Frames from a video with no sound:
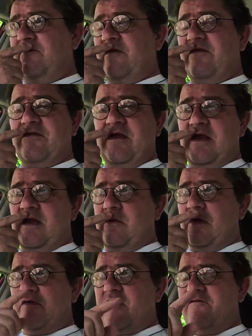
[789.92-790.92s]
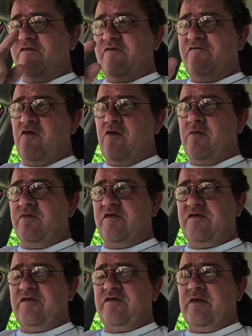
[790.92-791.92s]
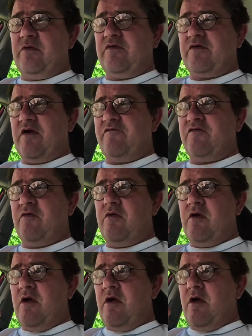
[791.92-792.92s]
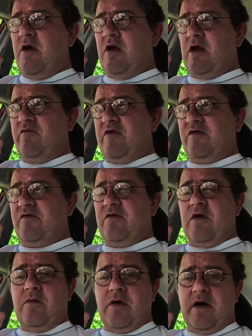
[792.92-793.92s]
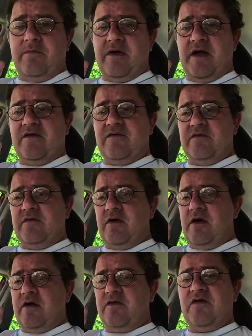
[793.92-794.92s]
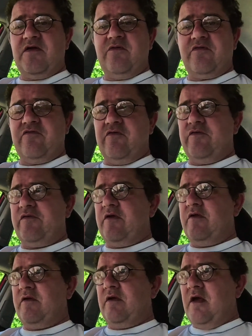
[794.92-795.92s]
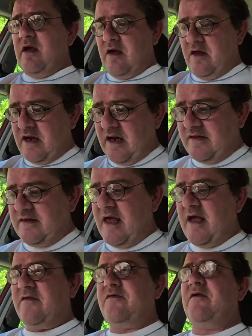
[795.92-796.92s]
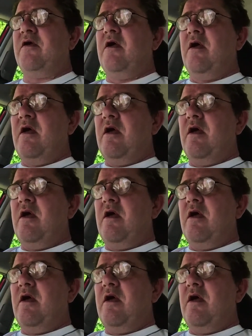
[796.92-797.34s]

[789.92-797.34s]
Very sneakily, when I was going through the form just to see what it was going through, and I registered, I picked uh, continuous cruising, and I clicked next.